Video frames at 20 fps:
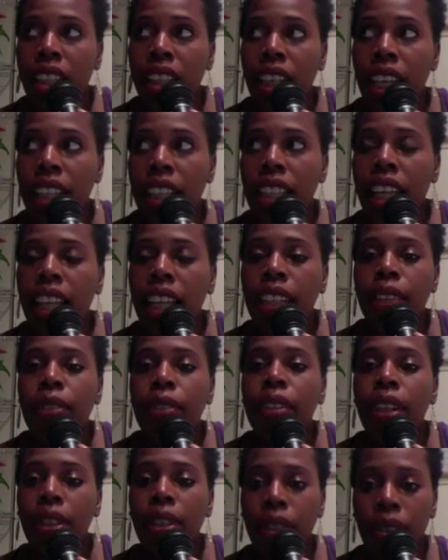it's like you
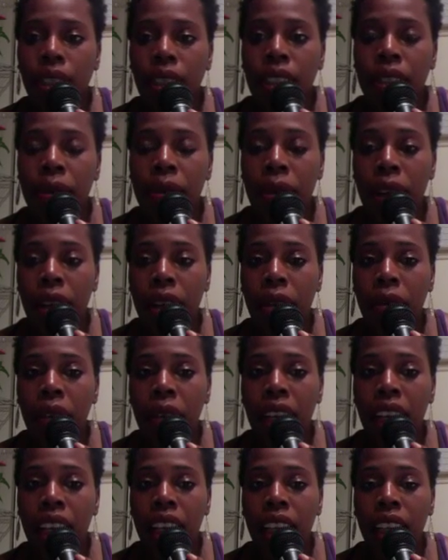need to walk
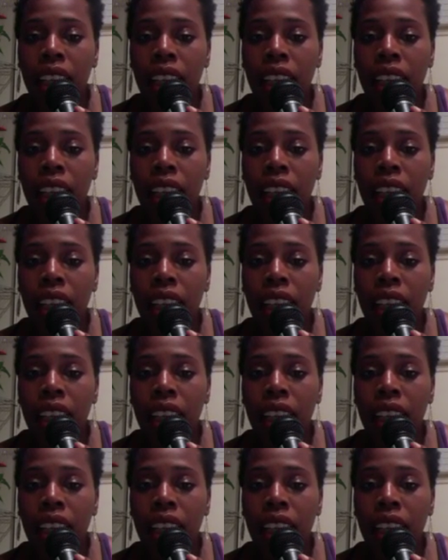away.